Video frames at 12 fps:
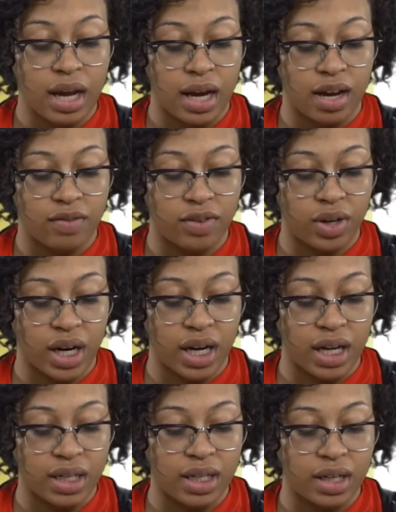I have a great
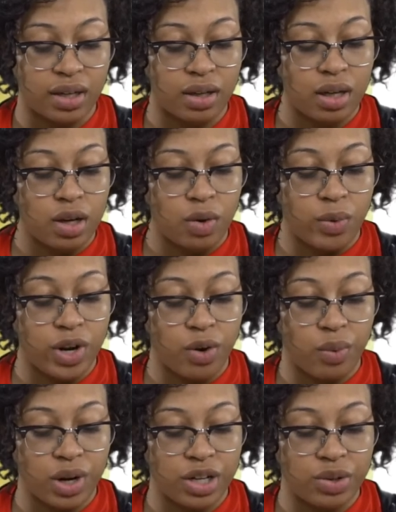idea. We
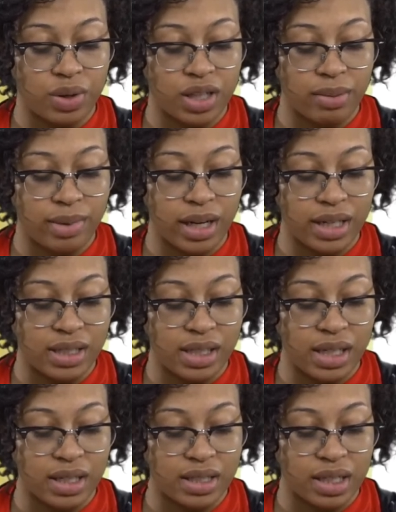don't want to do a lemonade
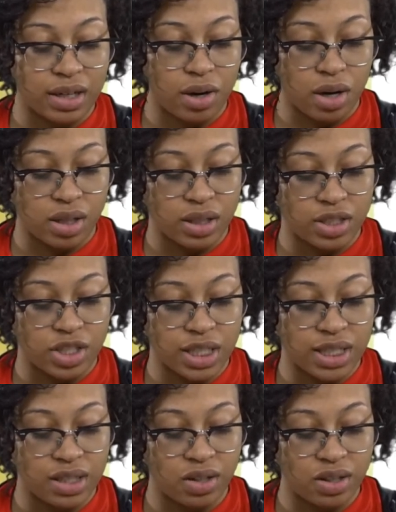stand, said Carly.
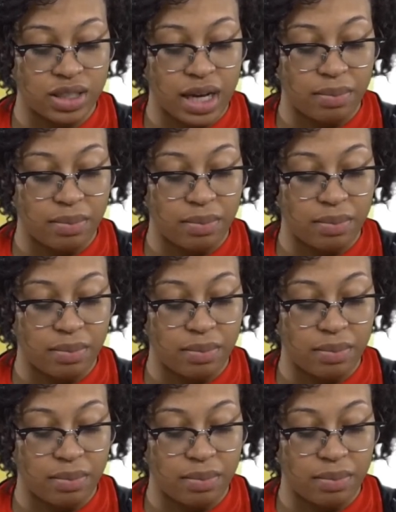Jessie looked at